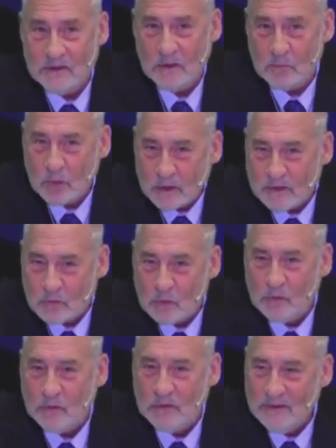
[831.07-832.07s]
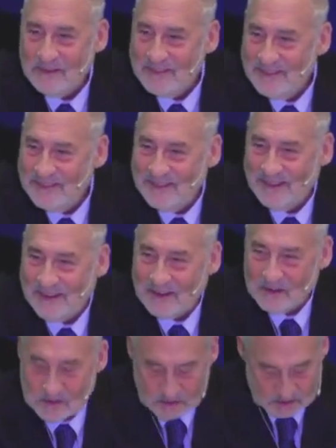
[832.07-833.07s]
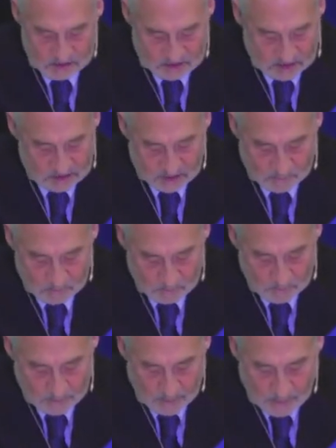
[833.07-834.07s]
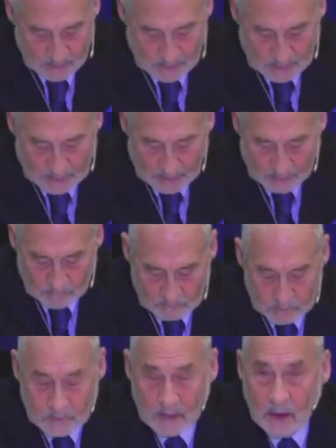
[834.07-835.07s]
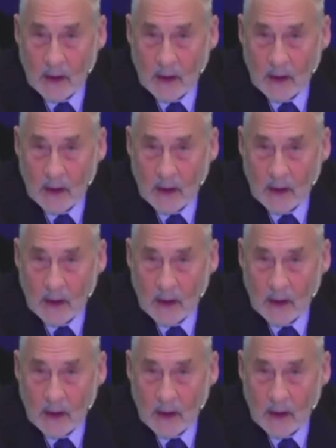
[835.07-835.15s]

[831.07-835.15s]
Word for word: It's a pretty cruel uh, system. Um,